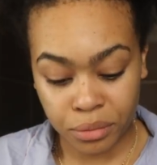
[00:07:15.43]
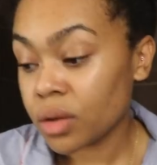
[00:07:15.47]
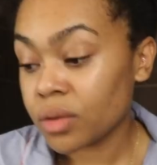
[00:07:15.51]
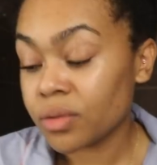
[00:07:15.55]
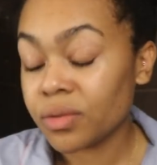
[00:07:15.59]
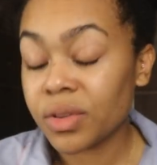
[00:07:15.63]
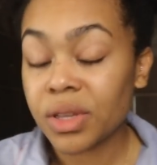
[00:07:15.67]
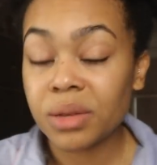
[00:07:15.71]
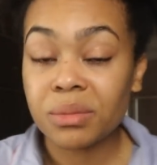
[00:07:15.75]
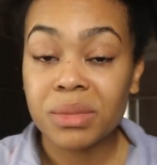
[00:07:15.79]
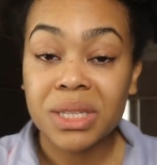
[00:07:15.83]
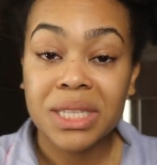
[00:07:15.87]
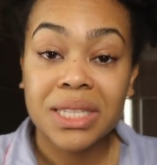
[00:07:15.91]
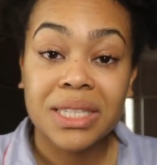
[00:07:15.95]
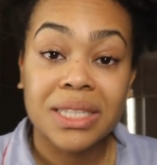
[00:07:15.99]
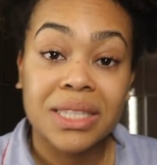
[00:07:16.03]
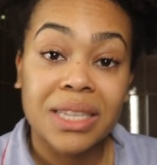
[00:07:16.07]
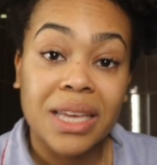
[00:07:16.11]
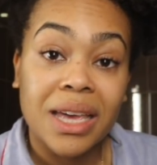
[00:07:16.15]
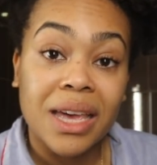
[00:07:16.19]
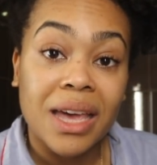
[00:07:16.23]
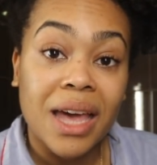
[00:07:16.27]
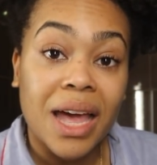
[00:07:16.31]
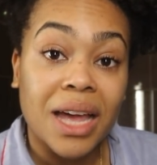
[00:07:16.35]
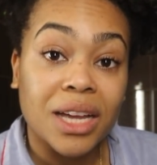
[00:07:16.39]
Vitamin
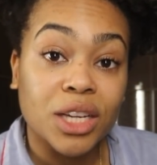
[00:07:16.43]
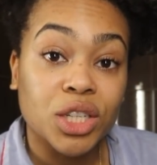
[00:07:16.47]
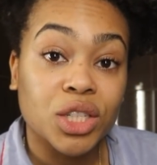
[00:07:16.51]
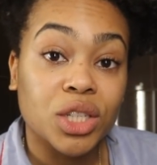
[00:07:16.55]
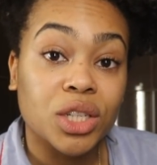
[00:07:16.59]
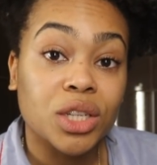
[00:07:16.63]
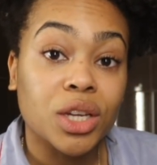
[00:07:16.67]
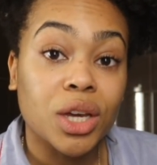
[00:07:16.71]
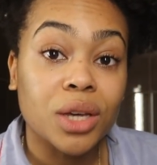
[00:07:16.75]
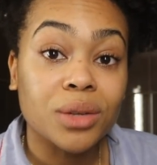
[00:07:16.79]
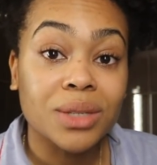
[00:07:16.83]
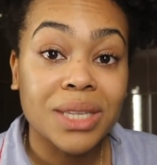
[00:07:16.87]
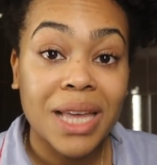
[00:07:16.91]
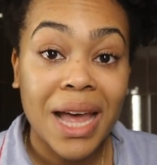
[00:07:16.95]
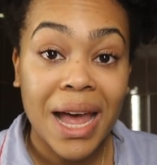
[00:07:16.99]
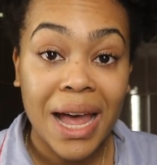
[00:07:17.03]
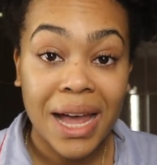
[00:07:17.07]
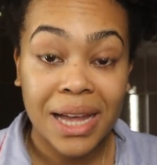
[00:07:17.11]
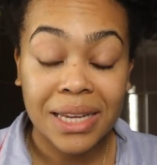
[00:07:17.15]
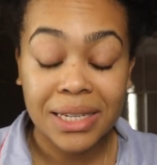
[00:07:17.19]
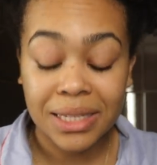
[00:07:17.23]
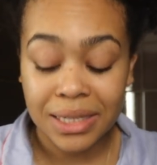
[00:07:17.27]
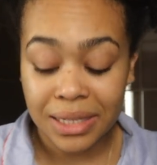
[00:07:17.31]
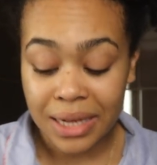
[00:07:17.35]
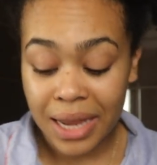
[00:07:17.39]
C actually goes
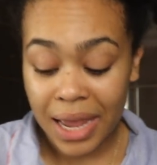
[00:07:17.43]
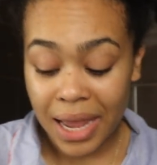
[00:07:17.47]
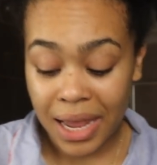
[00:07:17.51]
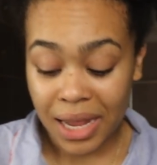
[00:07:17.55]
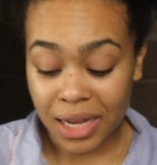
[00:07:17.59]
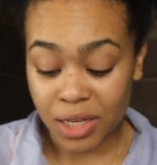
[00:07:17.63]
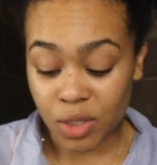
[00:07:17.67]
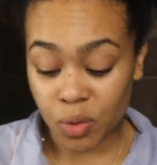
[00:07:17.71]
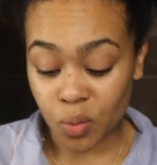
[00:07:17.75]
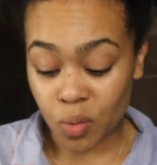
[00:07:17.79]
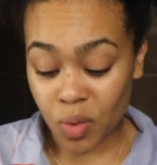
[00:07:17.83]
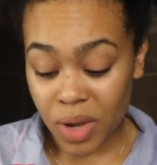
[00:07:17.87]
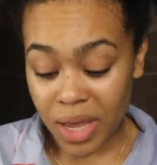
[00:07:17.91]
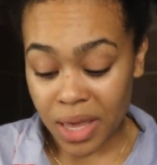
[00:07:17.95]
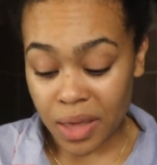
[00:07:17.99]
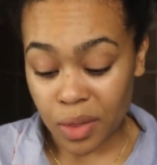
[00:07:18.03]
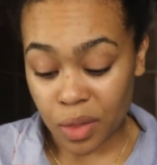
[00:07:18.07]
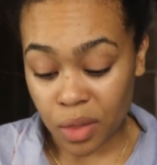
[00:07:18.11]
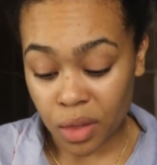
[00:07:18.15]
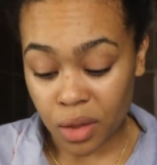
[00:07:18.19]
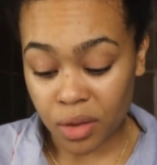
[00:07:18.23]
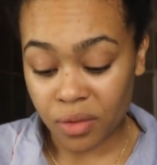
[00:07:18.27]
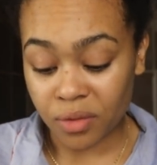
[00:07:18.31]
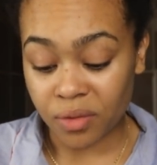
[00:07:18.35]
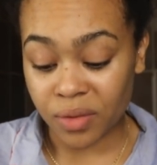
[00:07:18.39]
hand in hand
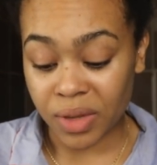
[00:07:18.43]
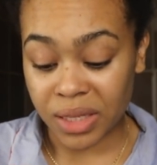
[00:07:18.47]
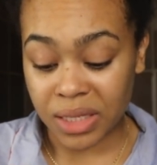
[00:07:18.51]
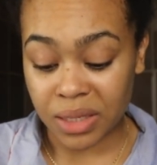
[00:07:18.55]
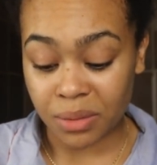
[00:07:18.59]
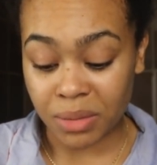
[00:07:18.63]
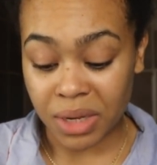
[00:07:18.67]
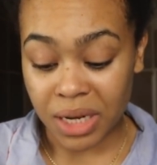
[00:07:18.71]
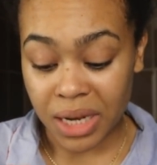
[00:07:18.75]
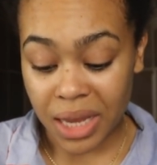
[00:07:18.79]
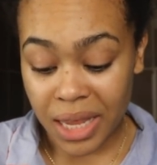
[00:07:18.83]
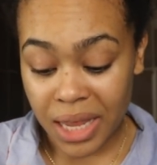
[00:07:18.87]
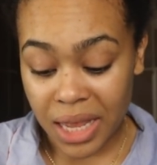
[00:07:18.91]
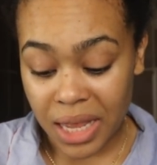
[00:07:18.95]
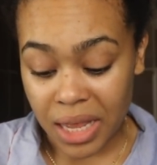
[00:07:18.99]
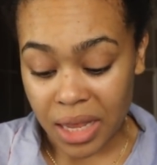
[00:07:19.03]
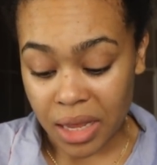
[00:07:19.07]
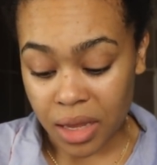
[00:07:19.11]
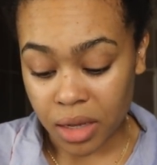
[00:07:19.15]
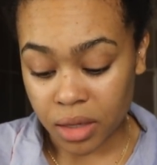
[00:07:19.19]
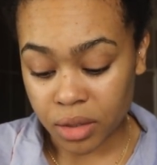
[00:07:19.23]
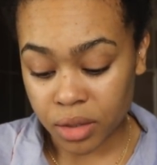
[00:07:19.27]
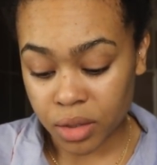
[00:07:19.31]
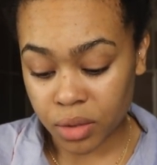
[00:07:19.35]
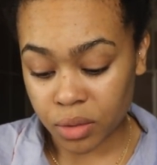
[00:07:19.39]
with vitamin
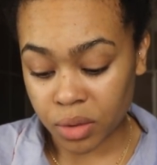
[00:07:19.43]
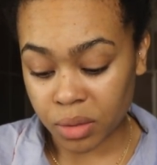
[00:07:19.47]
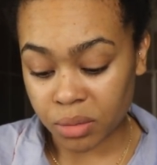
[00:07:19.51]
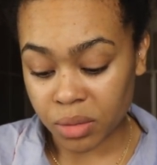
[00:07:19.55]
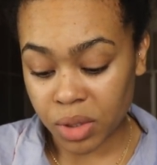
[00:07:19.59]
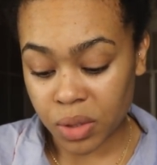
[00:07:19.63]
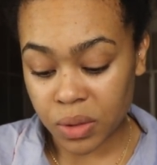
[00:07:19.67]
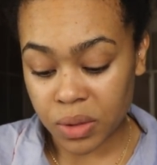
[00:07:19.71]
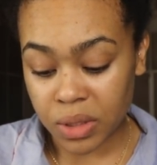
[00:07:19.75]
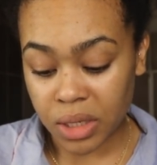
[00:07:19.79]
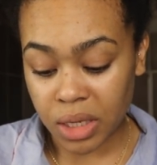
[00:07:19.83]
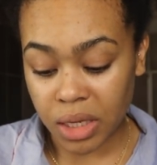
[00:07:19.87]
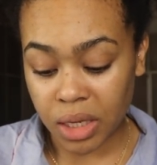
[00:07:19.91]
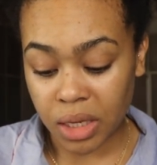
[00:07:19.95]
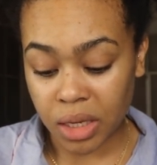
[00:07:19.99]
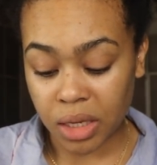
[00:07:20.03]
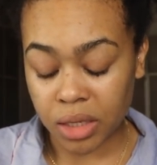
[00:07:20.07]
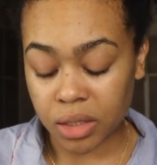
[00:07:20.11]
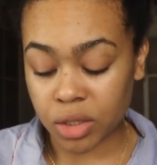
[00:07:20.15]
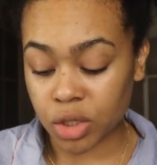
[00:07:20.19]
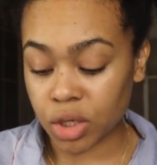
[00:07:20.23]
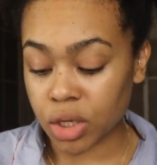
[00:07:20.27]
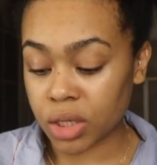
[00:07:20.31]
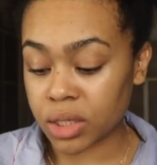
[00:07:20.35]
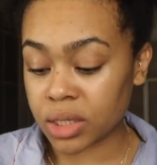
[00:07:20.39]
E. So I'm
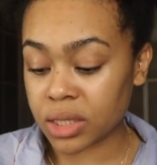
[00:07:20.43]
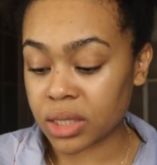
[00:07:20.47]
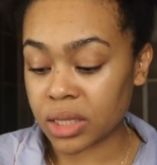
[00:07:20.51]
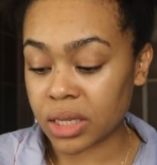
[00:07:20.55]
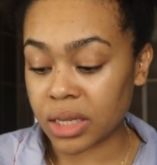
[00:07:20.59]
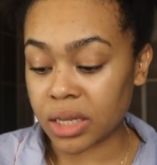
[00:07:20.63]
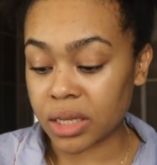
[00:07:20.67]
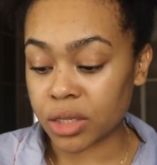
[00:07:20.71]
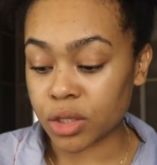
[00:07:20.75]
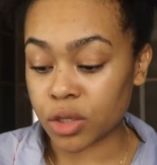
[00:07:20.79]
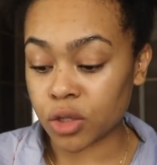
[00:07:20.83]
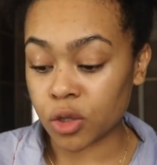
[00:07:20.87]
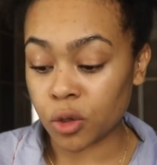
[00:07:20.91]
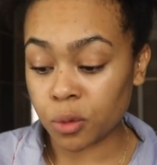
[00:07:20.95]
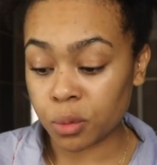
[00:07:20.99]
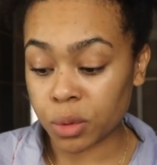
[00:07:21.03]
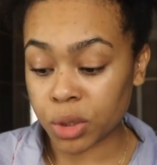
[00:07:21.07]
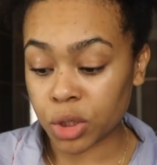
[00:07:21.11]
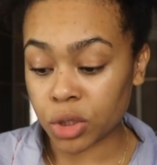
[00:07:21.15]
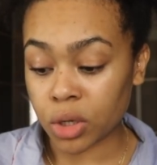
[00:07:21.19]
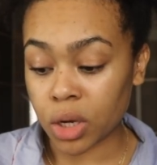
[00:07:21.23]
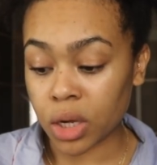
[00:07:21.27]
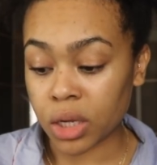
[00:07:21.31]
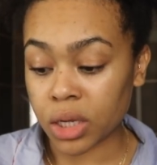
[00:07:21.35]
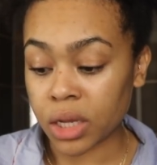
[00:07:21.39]
using just the
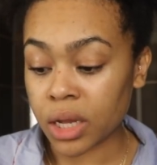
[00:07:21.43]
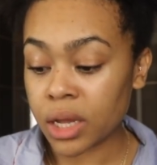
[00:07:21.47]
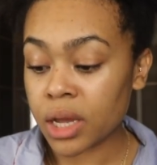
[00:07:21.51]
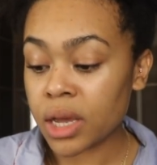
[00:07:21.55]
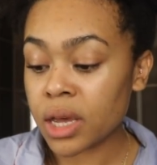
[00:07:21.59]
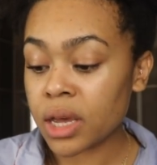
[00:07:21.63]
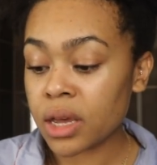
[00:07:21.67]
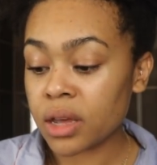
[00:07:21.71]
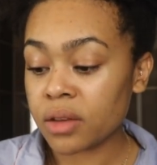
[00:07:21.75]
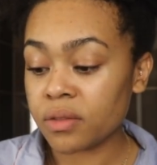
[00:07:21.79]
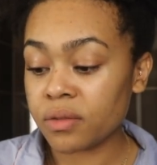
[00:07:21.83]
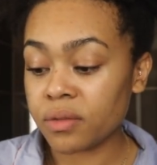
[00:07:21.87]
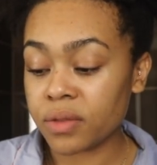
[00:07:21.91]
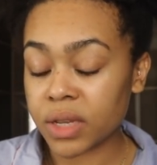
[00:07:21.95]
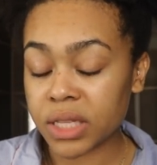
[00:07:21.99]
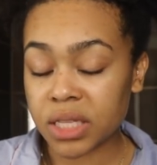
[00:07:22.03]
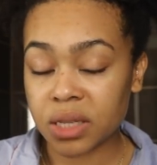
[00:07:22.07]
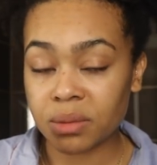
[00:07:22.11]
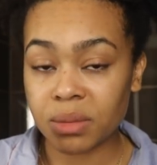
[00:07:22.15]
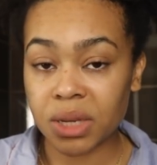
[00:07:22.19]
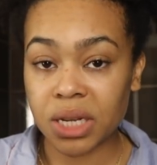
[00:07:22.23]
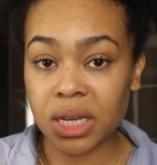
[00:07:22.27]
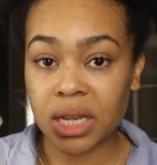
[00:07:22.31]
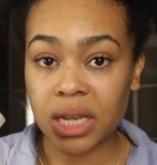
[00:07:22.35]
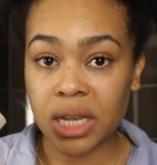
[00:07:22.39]
Superdrug
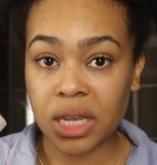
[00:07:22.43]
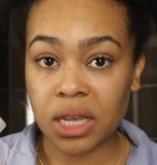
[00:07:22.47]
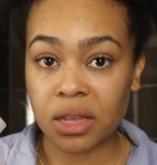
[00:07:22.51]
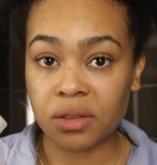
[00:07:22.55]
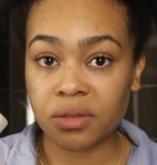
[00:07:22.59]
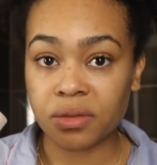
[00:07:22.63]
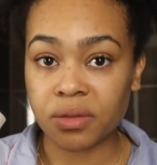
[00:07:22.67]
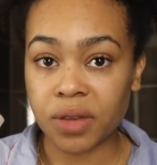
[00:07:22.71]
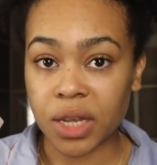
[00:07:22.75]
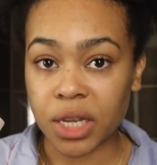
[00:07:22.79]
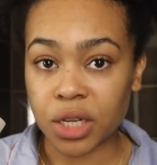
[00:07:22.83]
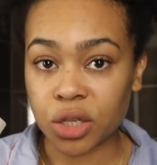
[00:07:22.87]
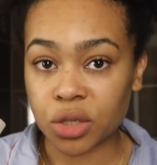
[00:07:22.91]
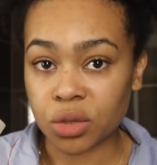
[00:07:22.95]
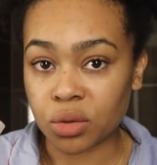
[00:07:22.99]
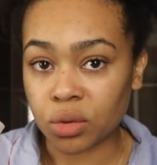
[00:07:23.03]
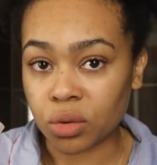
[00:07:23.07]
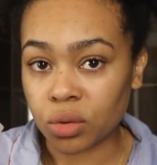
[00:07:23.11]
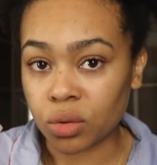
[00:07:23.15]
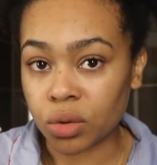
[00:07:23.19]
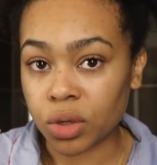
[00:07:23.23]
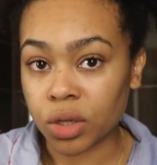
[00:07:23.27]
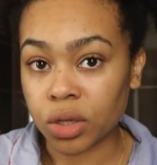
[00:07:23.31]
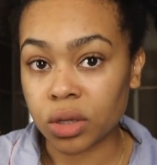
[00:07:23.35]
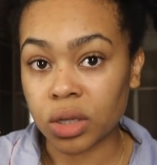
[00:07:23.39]
Vitamin E
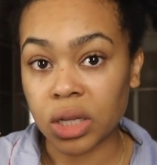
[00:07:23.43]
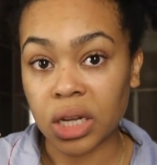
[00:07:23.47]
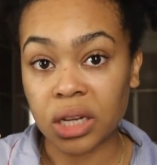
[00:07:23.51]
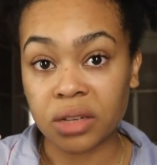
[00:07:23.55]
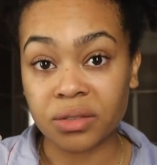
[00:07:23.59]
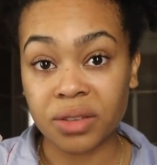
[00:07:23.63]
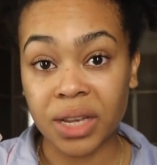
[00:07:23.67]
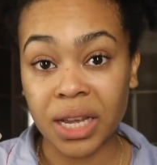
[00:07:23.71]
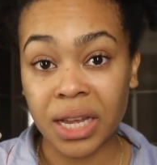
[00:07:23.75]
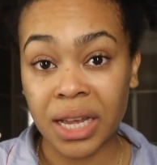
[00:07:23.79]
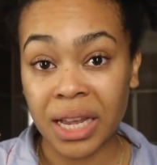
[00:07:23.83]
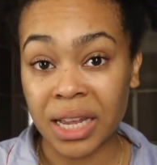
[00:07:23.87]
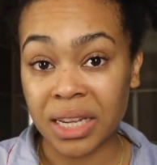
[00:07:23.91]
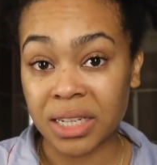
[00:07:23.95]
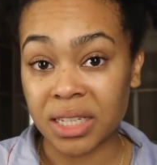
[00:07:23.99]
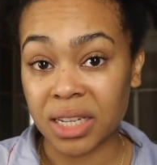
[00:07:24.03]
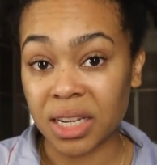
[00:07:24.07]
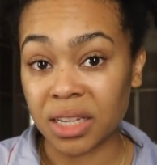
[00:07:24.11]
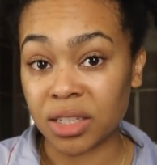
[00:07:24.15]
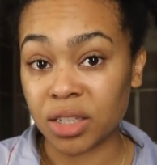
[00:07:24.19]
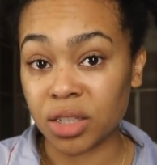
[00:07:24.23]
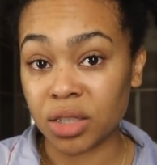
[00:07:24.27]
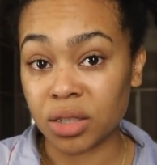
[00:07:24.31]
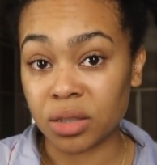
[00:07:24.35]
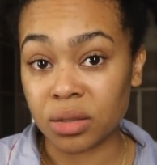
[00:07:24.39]
Facial Oil. I've had
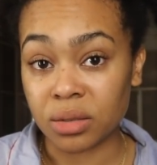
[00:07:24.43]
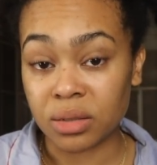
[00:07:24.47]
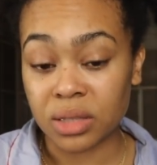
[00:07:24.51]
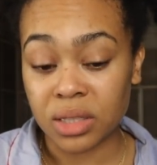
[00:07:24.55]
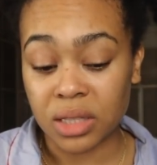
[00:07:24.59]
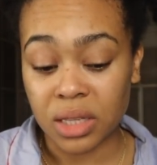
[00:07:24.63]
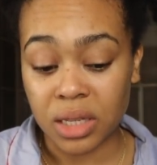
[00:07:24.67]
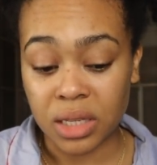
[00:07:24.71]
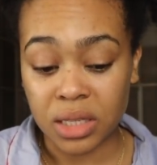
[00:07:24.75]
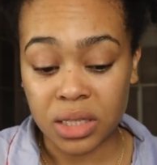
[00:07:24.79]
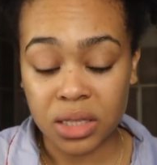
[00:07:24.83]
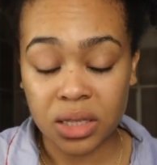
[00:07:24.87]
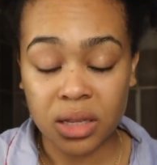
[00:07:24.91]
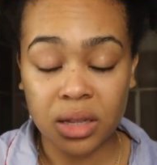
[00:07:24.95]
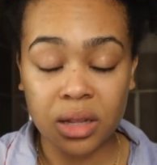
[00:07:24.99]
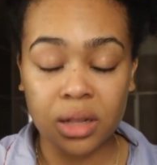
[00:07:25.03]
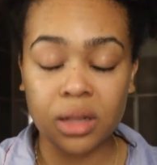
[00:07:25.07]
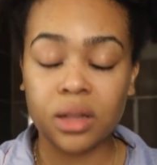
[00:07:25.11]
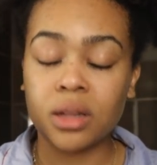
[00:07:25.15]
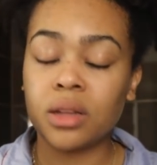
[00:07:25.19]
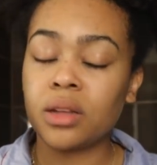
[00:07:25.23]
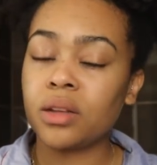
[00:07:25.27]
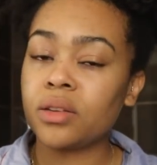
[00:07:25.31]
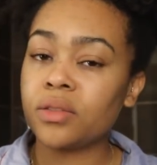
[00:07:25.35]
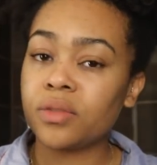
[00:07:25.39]
and used this
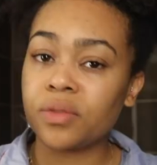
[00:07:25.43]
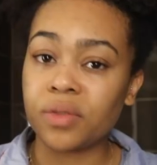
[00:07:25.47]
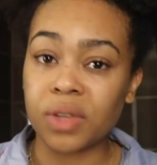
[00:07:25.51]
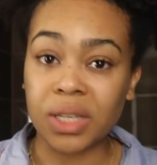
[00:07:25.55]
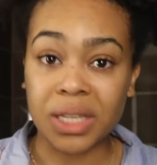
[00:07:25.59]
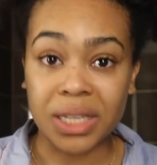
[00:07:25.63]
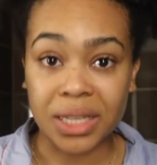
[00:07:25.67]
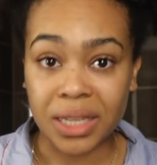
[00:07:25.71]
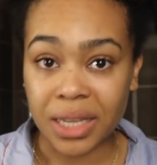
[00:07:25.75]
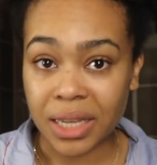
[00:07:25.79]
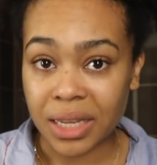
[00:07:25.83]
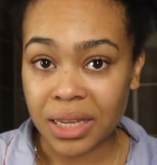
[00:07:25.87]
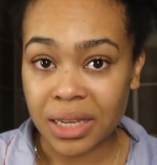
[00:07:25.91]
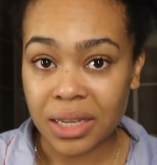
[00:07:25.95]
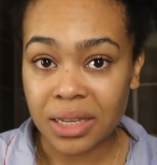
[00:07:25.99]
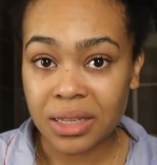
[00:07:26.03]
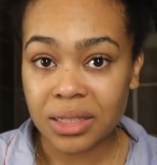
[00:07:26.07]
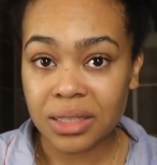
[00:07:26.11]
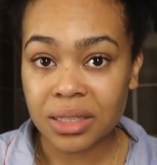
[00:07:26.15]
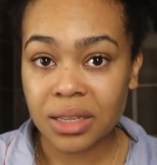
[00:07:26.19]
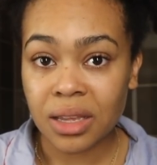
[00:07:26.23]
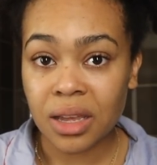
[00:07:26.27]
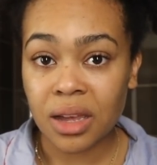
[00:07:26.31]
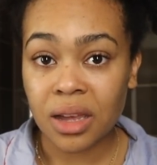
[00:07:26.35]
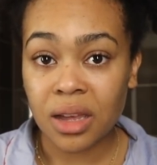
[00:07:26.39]
for
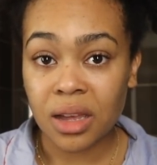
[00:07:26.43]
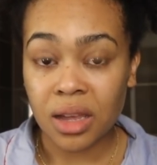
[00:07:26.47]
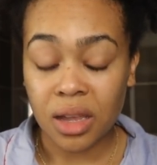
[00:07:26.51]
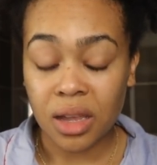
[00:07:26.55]
years.